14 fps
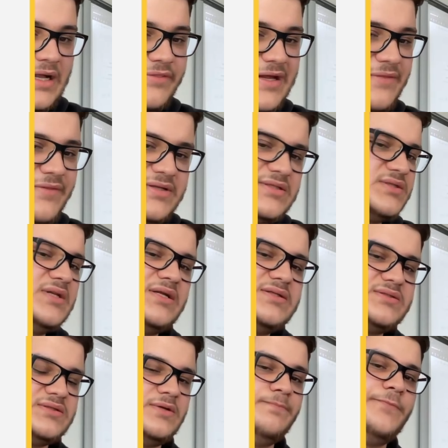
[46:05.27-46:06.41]
the others is
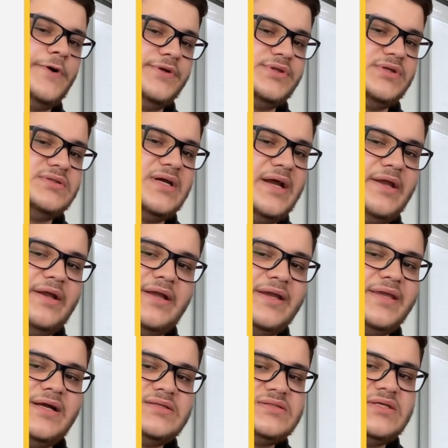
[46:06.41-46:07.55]
not important. I
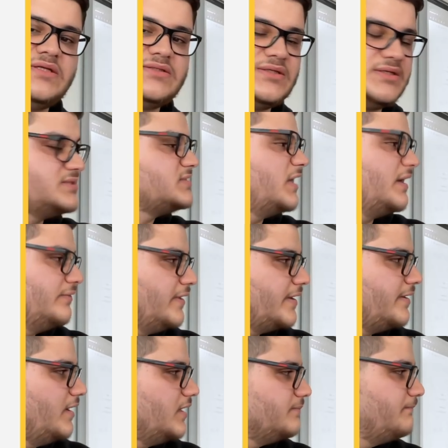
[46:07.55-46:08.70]
can see it inside the
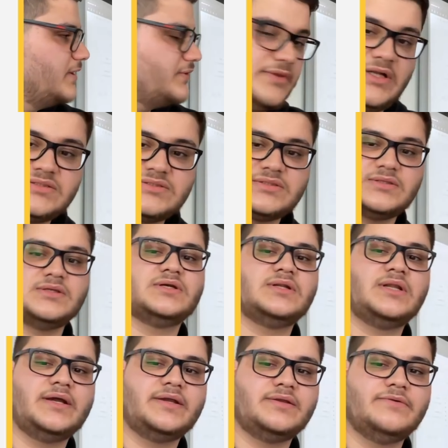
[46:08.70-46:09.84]
card, but not
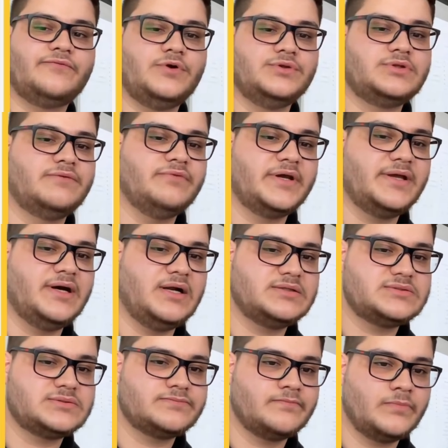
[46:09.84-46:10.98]
like in front of the card.
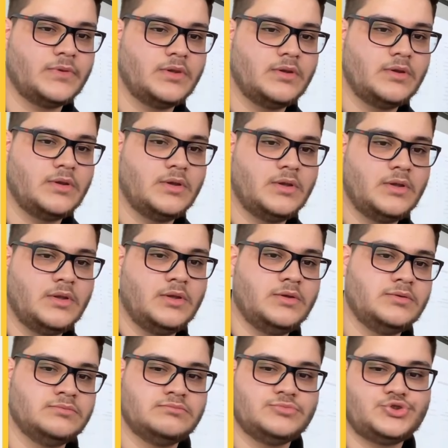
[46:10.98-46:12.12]

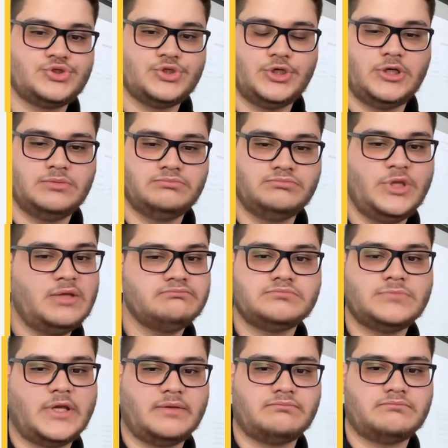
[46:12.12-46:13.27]
So yeah,
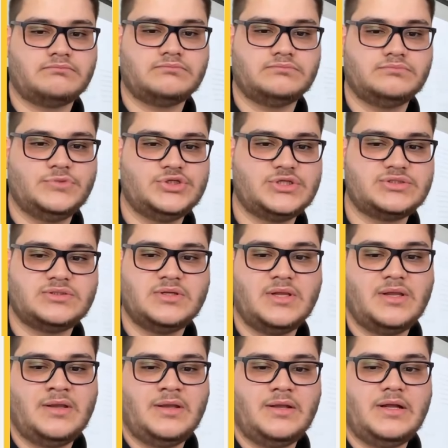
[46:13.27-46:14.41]
like this is.
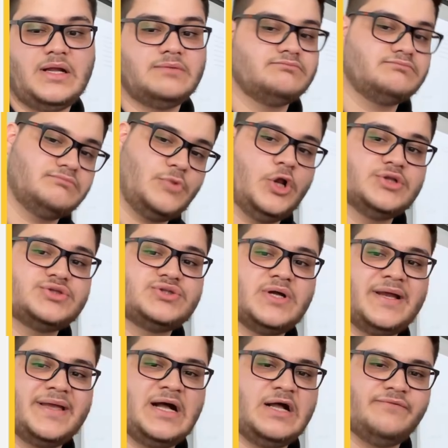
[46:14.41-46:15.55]
Also,
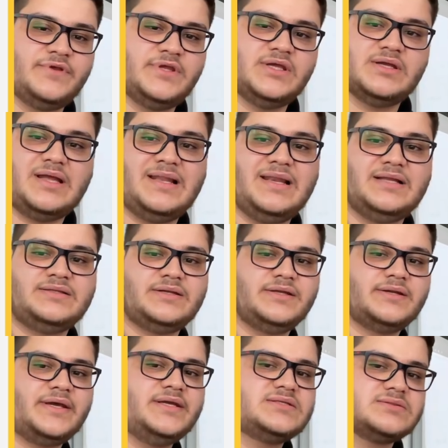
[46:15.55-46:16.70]
I have here a letter
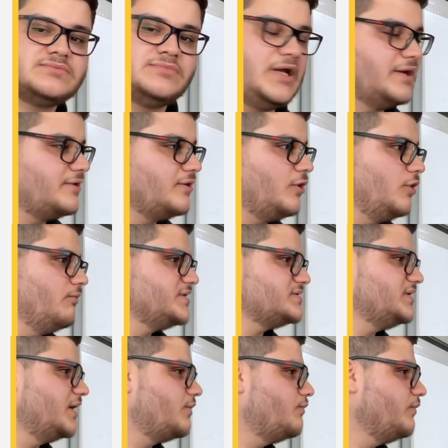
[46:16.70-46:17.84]
grades. Like always,
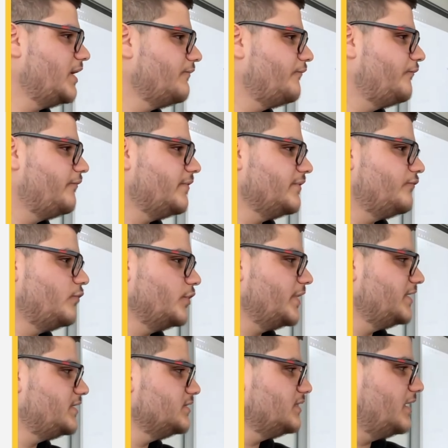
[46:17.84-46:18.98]
like we are
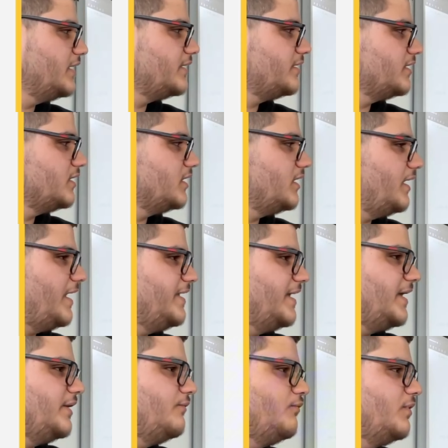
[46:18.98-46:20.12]
forgetting like
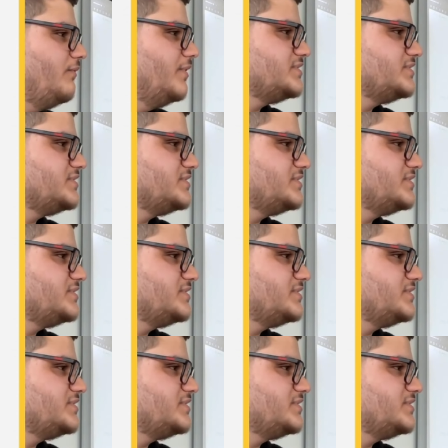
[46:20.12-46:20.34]
AA. What was